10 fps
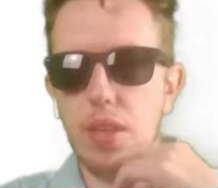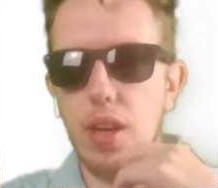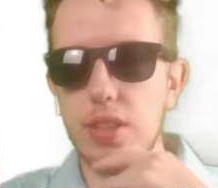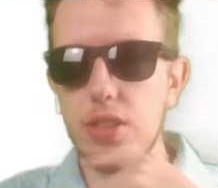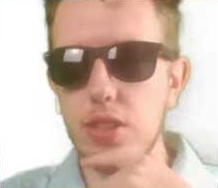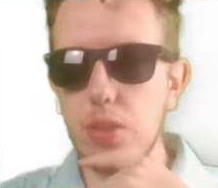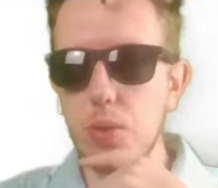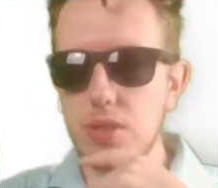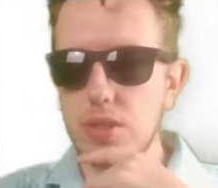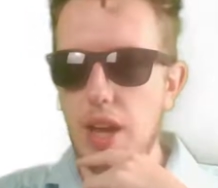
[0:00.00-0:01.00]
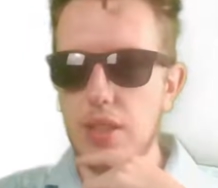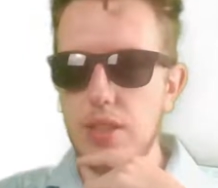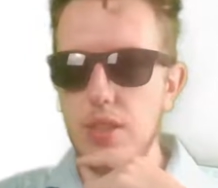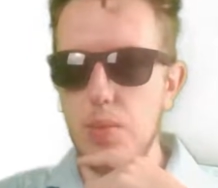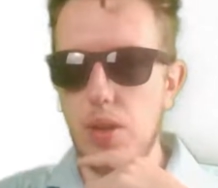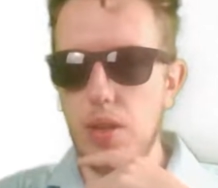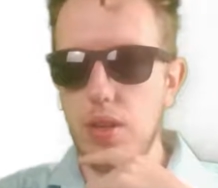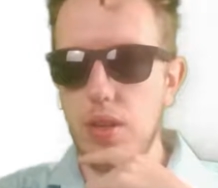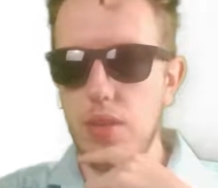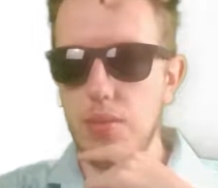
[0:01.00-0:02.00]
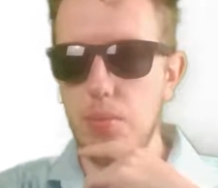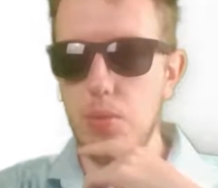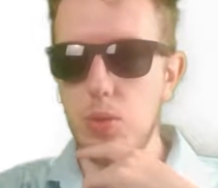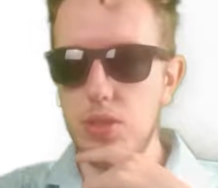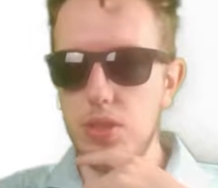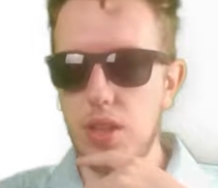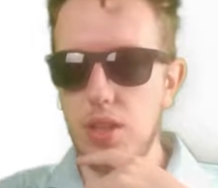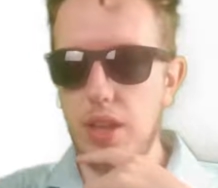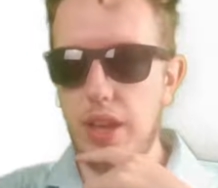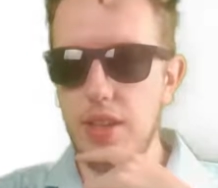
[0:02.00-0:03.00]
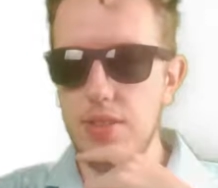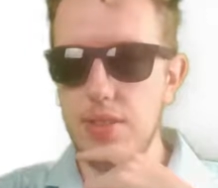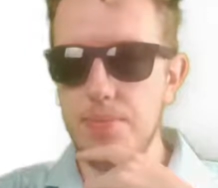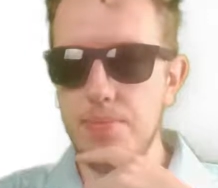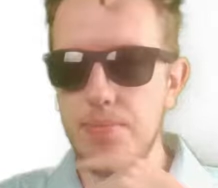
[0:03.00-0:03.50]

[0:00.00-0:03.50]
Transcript: I show you exactly where the emoji is going to land.